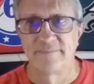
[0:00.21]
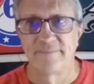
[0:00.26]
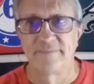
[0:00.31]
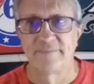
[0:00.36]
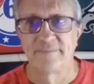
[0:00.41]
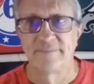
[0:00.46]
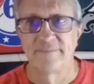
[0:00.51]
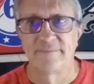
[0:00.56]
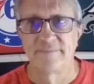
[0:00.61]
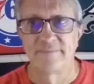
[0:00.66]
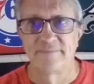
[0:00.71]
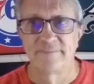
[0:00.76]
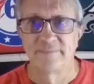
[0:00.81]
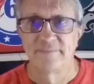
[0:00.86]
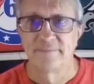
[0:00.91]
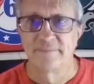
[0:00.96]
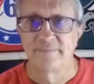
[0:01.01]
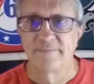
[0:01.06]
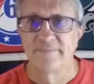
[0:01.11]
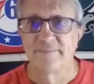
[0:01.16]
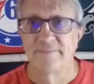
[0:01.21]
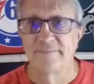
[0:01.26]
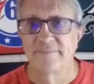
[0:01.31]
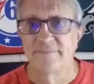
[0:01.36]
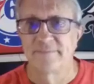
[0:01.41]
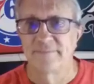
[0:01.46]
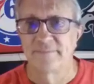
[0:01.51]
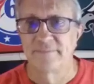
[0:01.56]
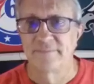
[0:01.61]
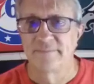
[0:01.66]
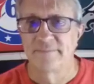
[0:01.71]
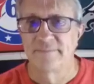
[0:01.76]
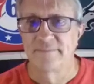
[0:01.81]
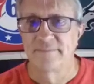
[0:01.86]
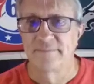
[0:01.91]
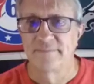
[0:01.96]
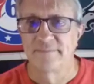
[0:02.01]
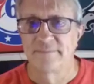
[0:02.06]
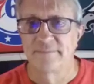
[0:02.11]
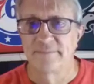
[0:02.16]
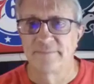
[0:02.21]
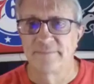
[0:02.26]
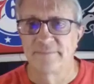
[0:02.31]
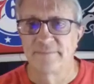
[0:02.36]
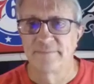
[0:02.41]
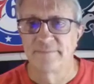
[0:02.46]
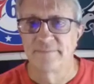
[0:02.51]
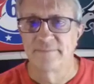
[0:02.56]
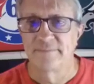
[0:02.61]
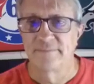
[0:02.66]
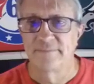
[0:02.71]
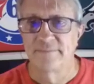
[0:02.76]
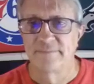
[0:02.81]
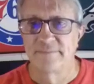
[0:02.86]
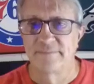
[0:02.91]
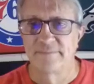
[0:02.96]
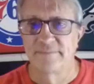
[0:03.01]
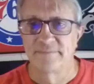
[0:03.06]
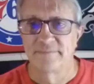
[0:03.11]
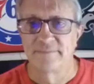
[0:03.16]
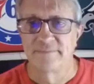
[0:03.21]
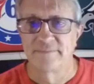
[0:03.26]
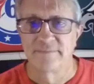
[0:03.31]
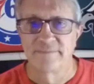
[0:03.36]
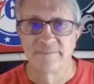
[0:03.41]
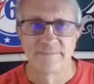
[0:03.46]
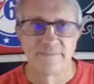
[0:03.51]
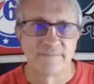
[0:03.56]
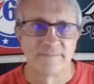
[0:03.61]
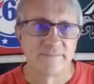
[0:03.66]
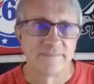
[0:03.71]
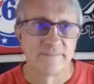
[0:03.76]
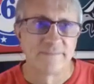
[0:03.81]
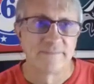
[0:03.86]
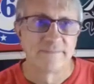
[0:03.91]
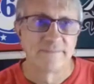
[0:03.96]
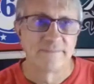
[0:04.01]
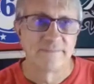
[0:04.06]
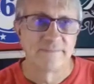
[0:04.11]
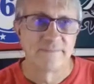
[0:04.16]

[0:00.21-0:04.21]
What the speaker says: The person shown says nothing.